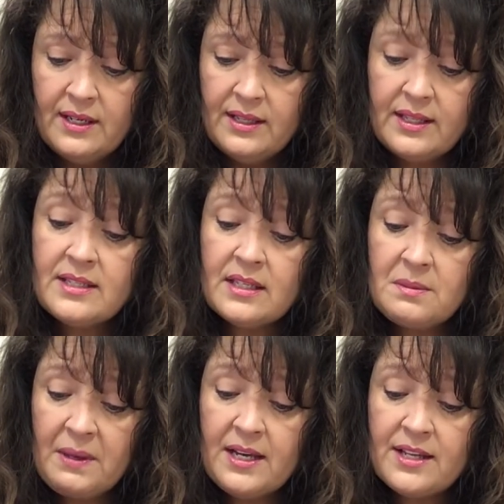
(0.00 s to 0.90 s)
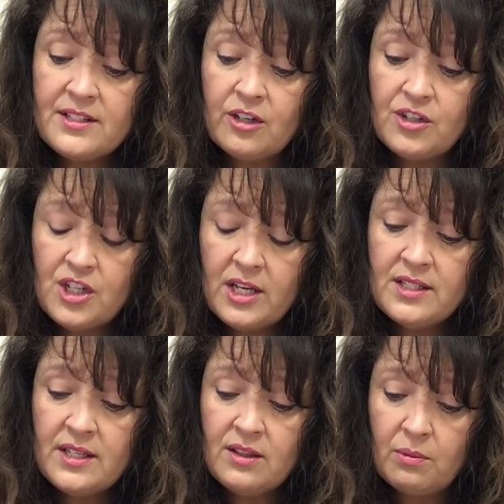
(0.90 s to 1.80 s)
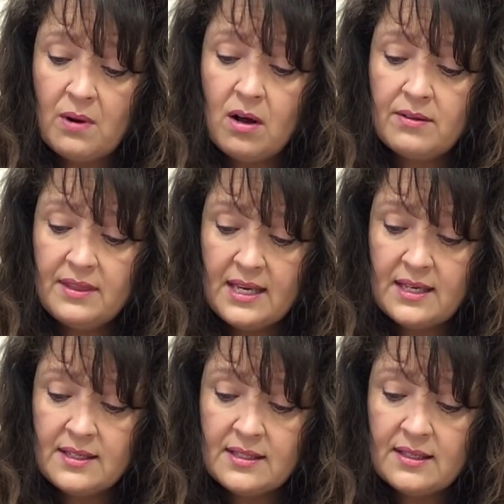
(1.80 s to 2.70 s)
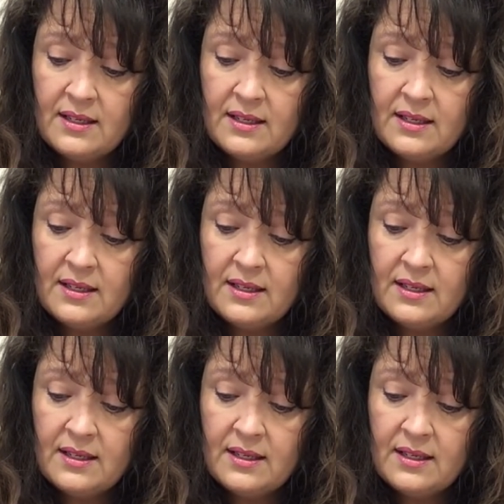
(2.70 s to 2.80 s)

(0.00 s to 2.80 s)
This is because they're chasing the wrong things.